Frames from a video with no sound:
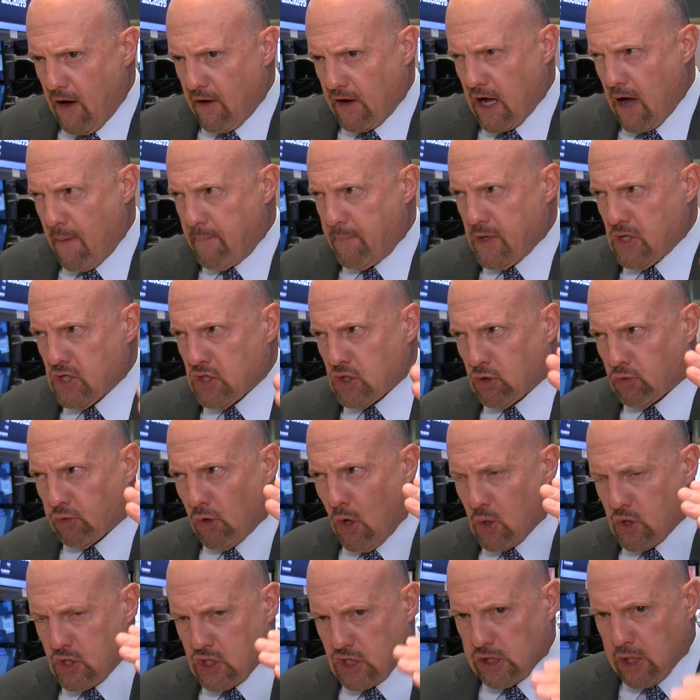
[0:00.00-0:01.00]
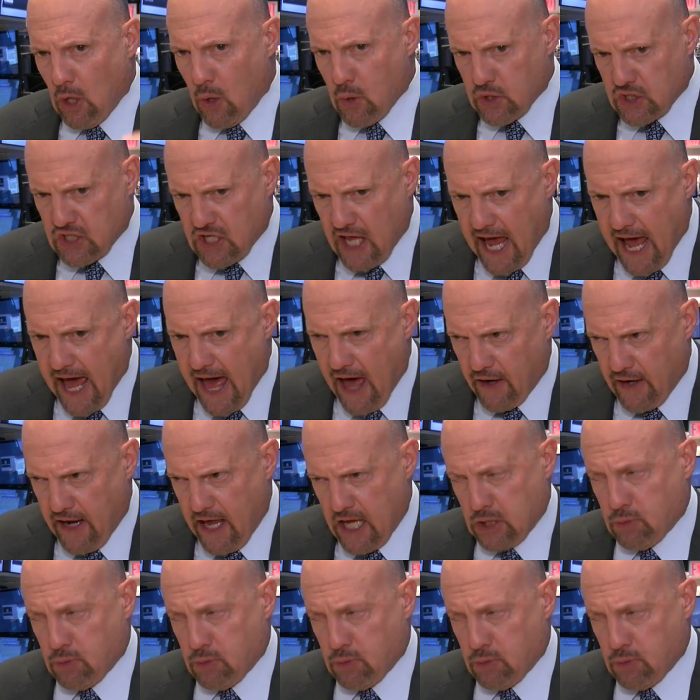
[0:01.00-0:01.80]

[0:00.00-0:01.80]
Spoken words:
a company's growth slows down,